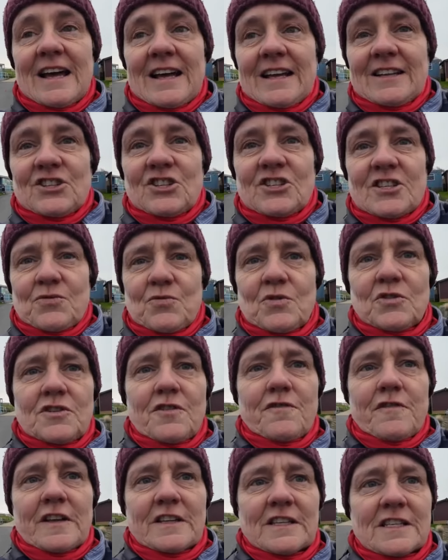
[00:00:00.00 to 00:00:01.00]
she said, what do
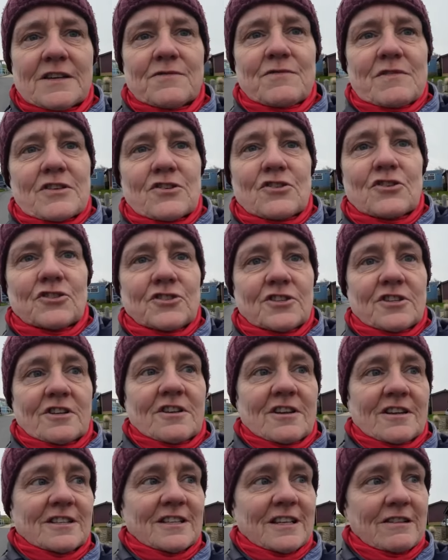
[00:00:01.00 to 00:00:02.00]
you fancy with custard?
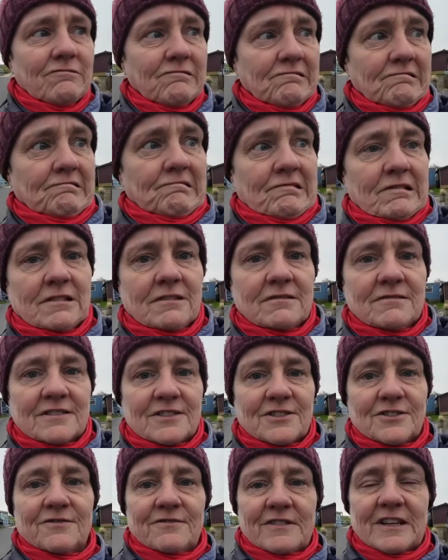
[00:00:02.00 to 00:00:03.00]
I said, well, I
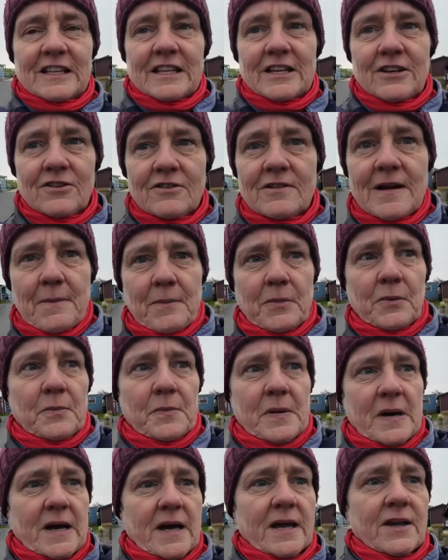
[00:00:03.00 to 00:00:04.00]
don't really know, apple
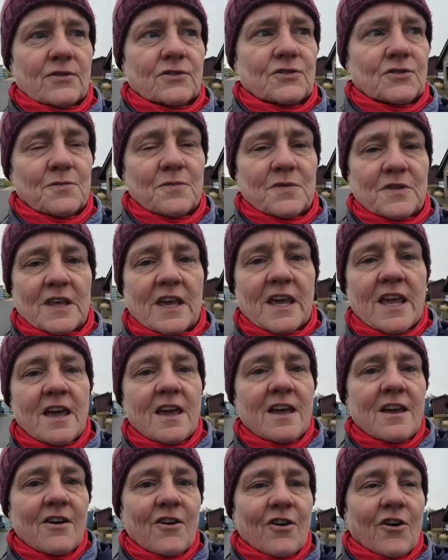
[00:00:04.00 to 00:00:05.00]
pie or something,
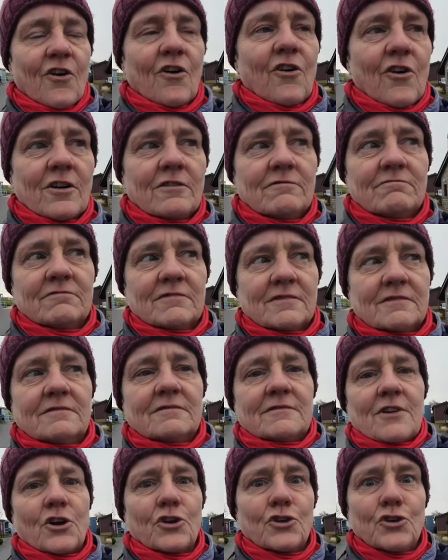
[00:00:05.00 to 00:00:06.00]
or
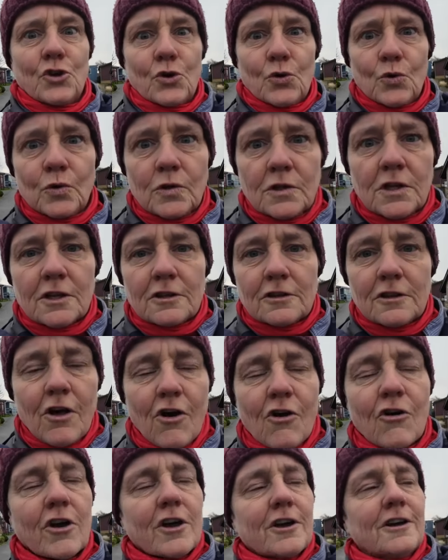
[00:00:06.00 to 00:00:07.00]
a Yule
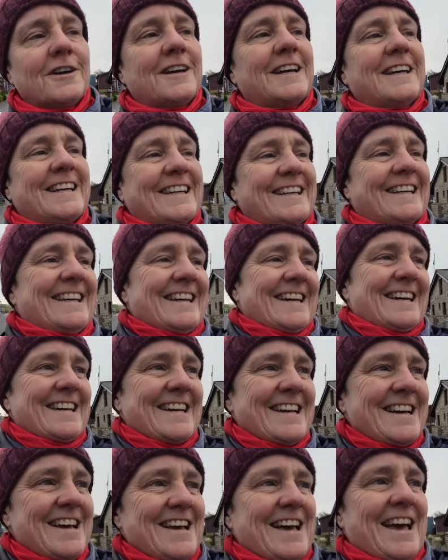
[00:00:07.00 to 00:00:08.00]
log.
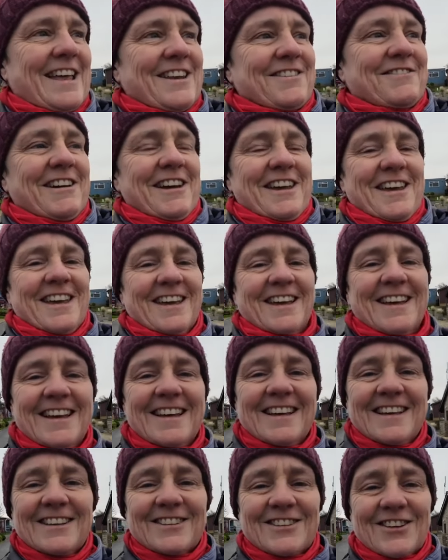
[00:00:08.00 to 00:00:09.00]
Anyway,
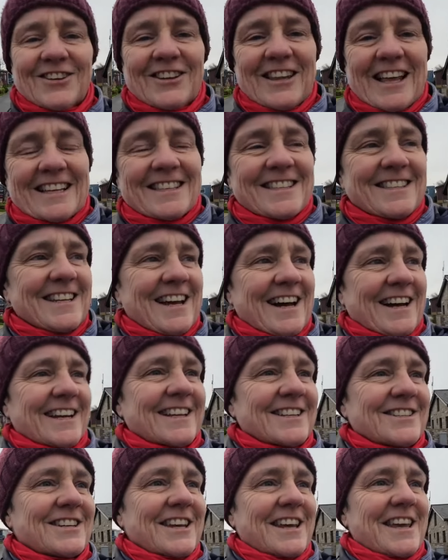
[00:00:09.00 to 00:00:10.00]
so last
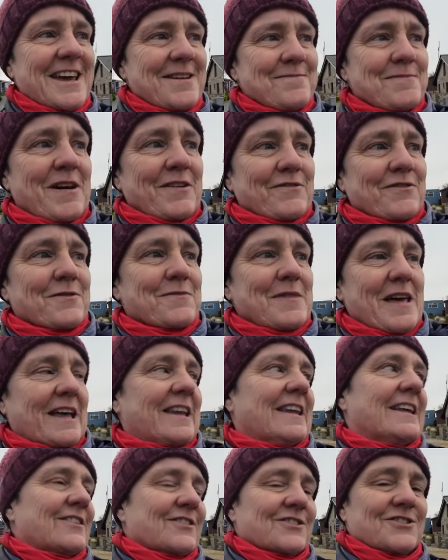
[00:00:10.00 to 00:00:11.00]
night she came back from that
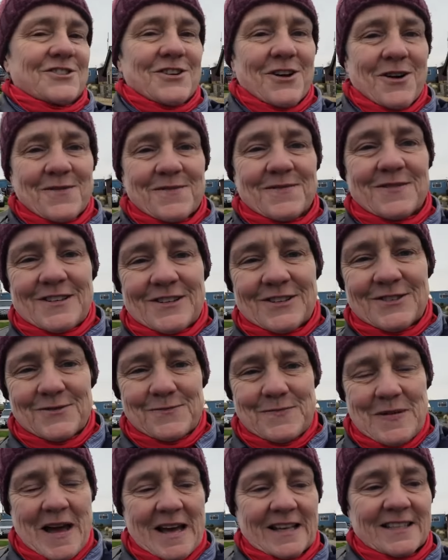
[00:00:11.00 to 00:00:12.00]
little shop just
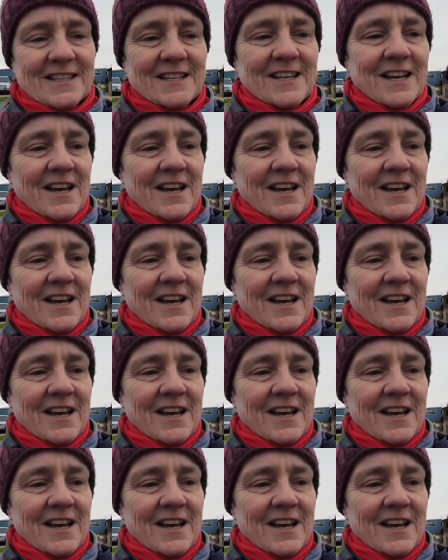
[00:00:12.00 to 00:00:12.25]
past